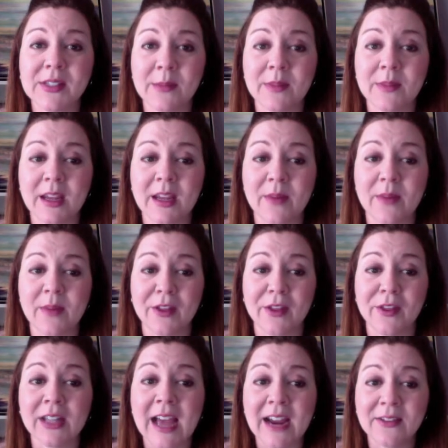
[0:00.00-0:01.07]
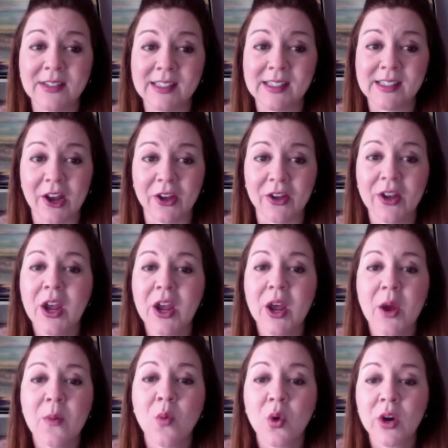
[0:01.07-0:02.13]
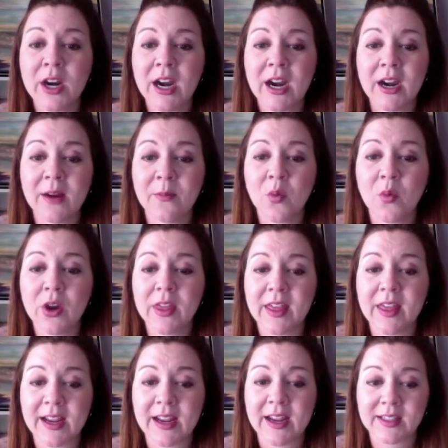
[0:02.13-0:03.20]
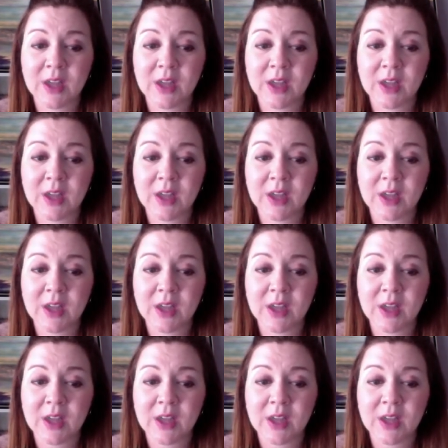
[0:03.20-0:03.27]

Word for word: something about their lifestyle, more, more things.